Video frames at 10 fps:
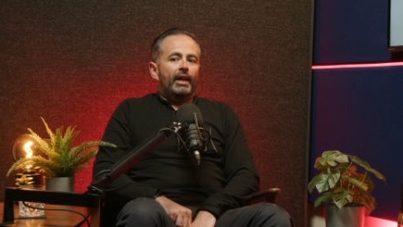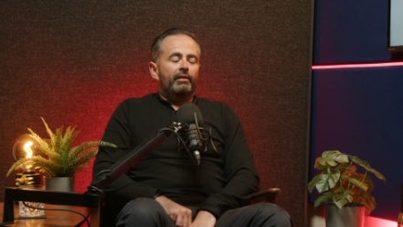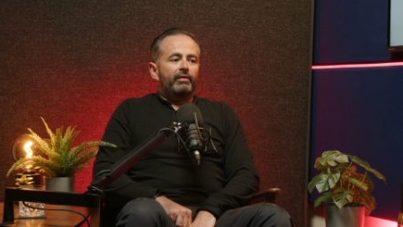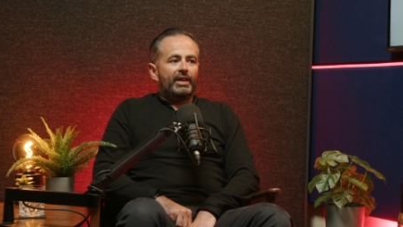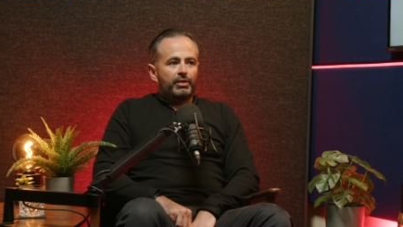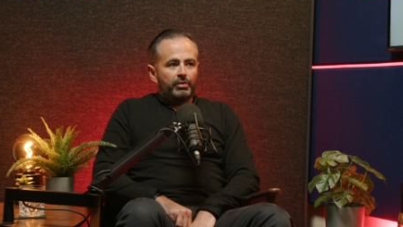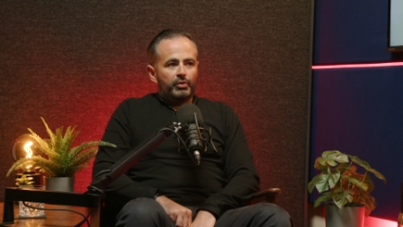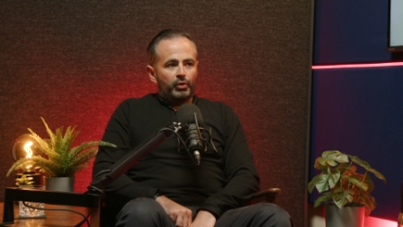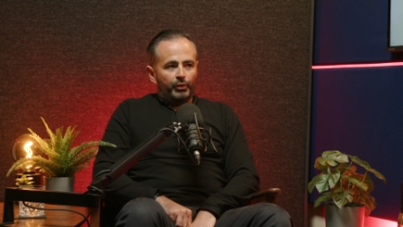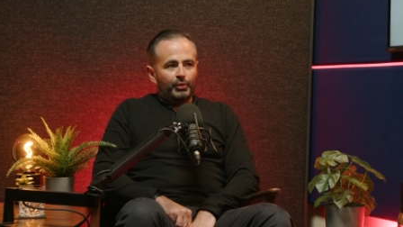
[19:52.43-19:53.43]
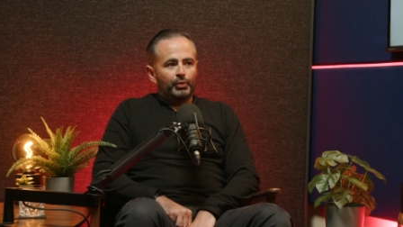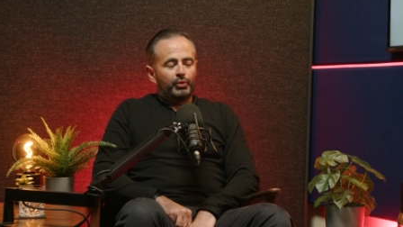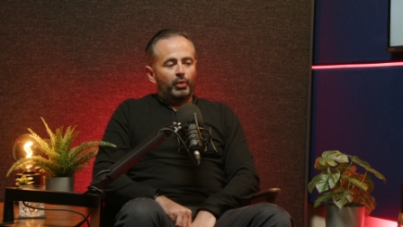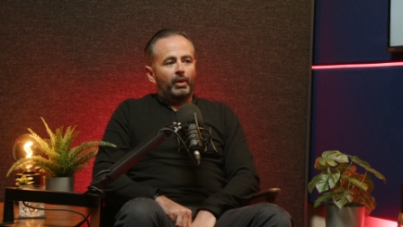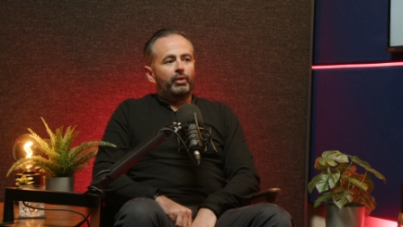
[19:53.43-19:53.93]
And VAST solves those
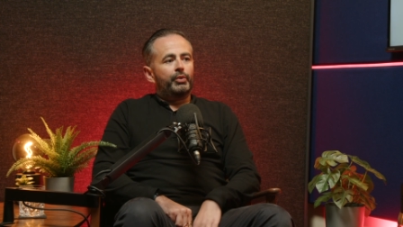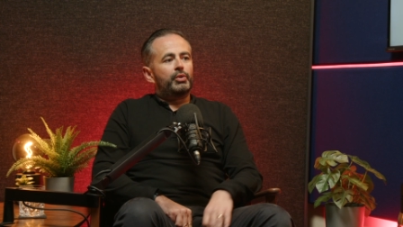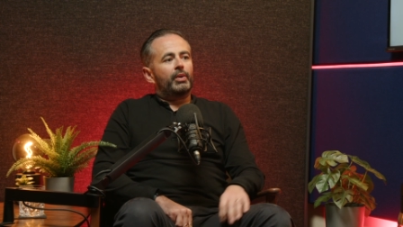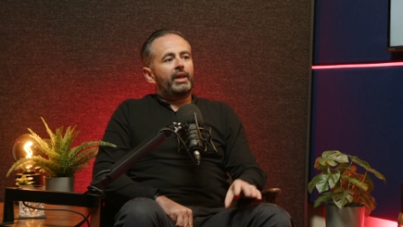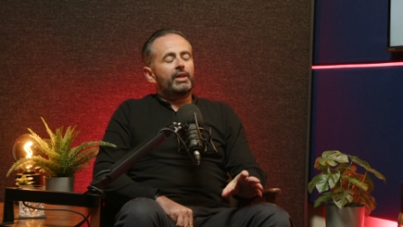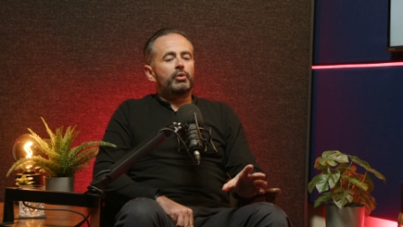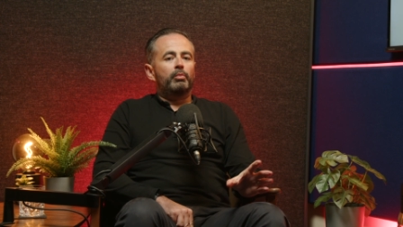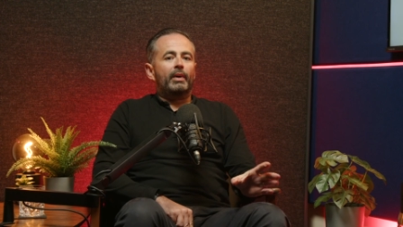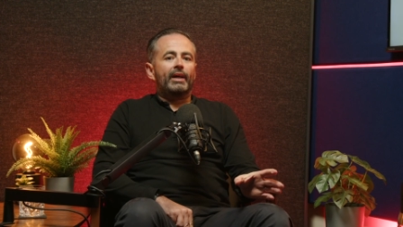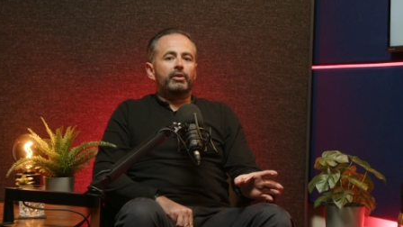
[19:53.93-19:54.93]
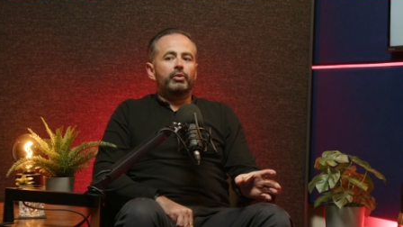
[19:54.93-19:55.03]
two workloads. So I guess going back